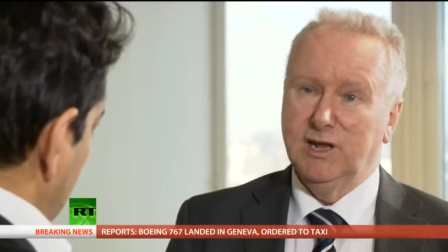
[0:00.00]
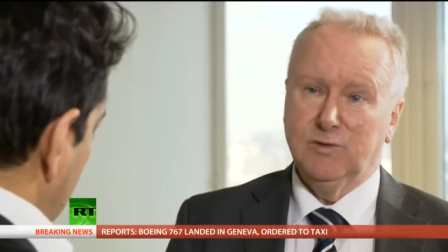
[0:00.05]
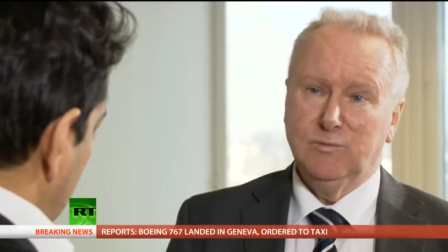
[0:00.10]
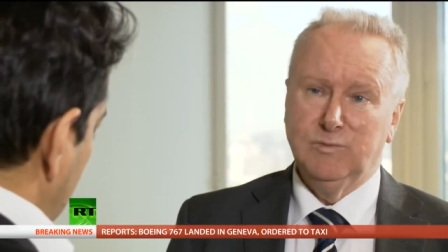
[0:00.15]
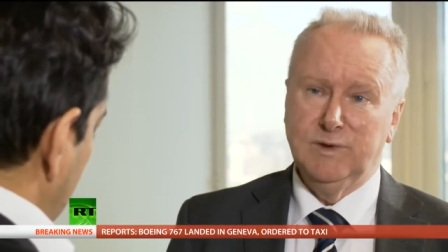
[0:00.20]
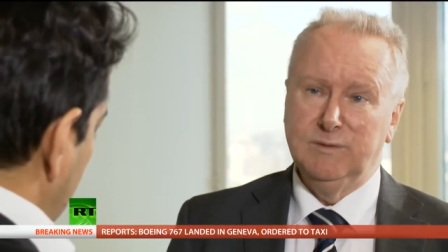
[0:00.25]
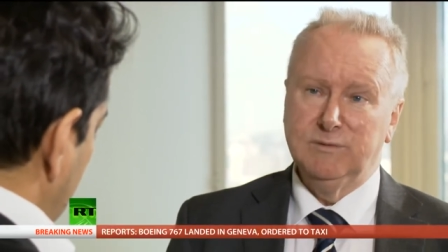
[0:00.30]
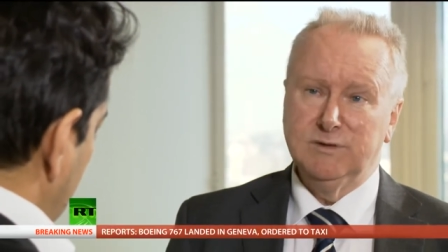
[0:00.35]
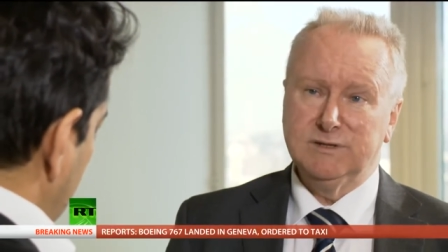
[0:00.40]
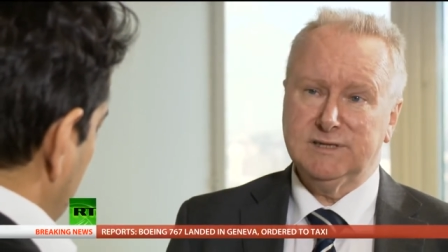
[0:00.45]

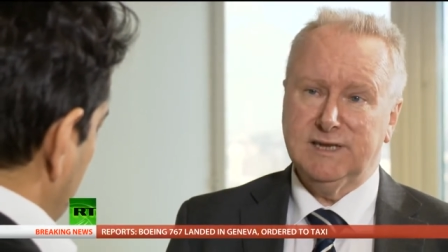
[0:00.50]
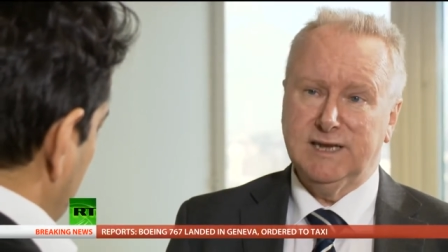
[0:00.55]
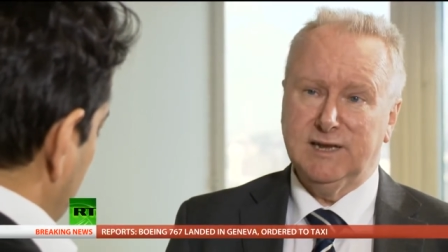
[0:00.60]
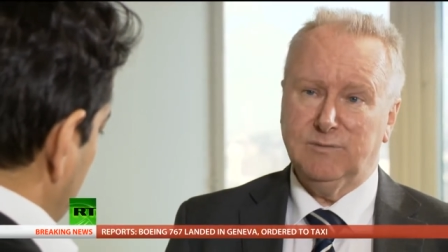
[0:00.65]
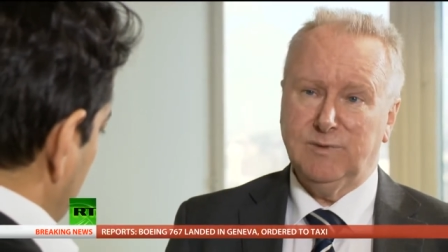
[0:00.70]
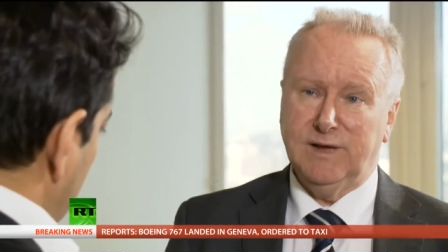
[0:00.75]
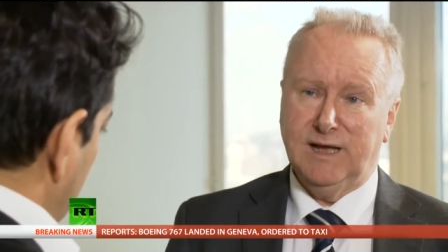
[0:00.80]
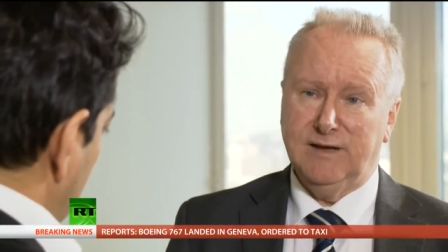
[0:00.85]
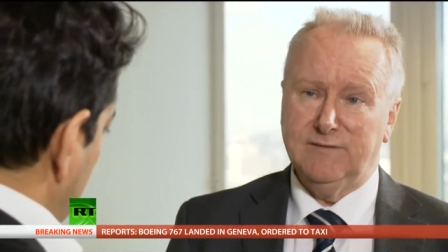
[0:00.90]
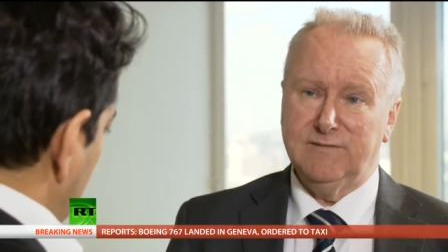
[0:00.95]
we will
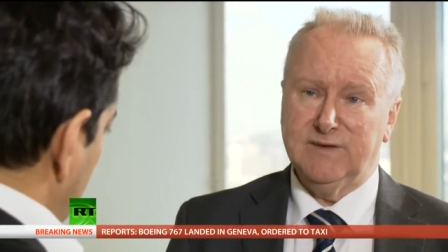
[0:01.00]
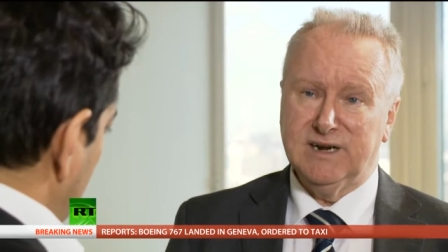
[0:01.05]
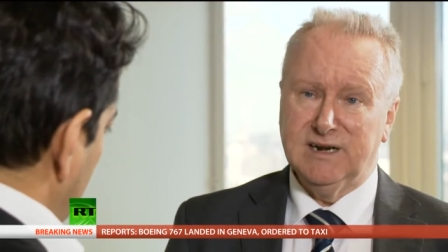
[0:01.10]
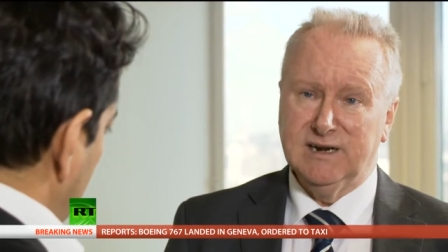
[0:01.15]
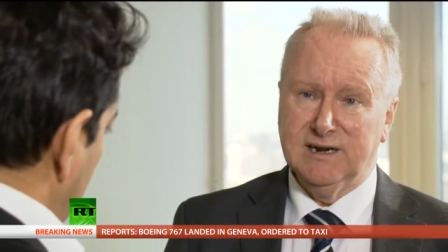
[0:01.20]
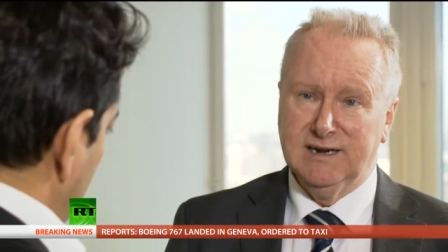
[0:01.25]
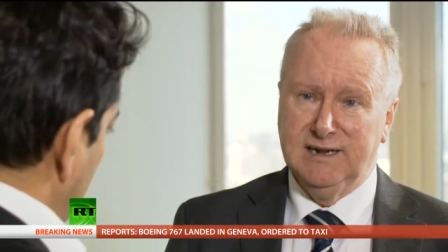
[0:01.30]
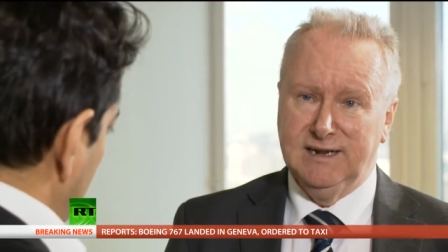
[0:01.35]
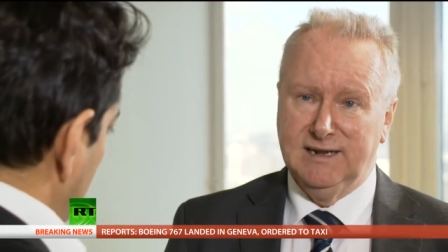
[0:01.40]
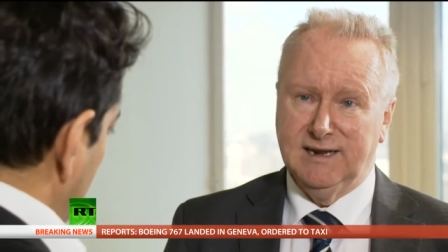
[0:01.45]
take whatever
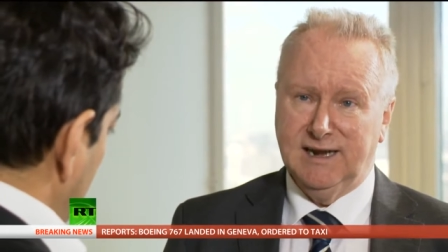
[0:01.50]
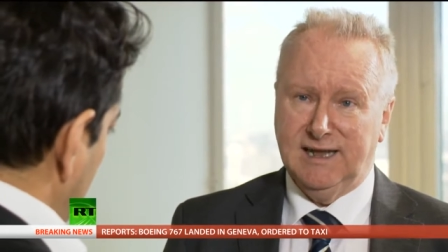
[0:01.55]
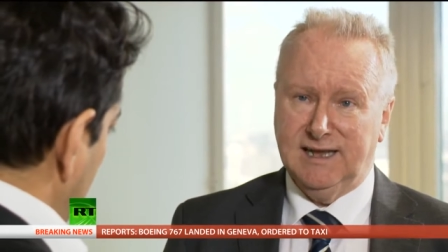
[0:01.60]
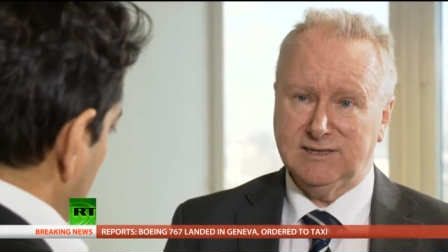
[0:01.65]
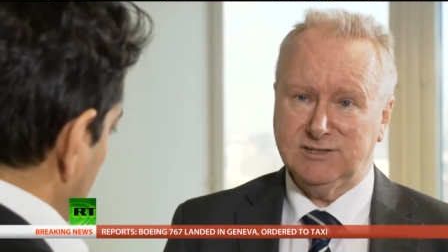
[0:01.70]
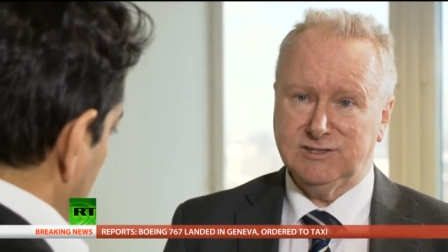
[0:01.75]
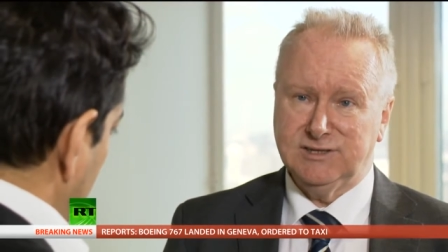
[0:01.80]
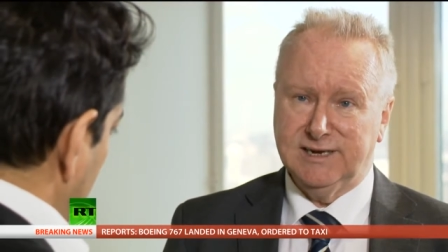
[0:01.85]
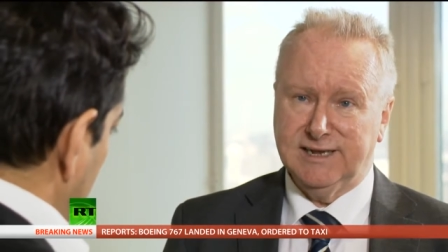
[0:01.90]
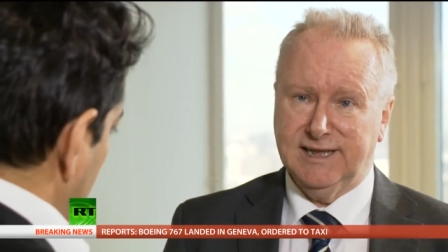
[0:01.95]
legal
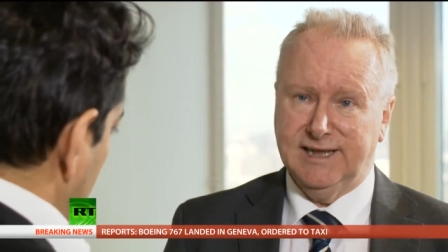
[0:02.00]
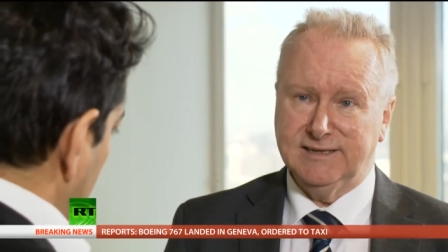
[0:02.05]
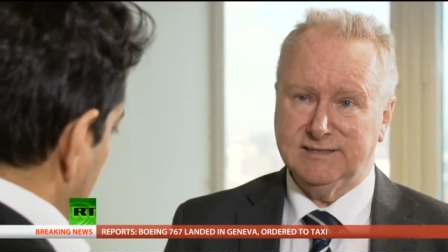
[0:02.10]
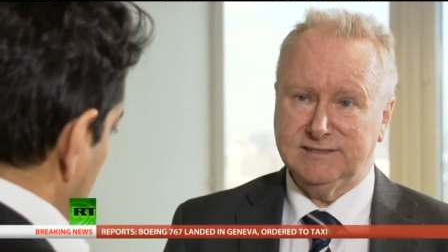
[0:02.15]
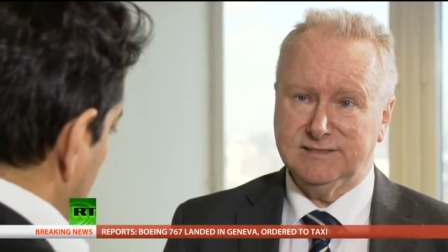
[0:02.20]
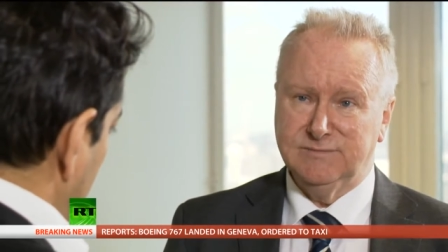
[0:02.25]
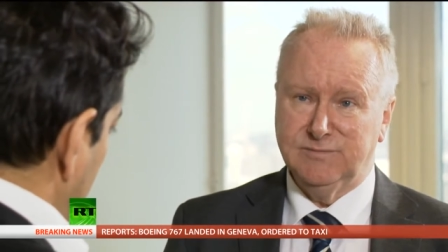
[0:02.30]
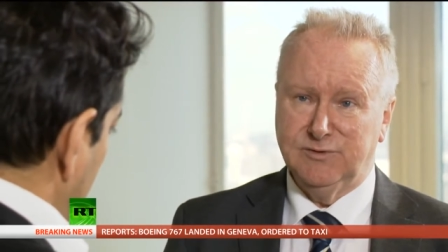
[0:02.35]
action against them,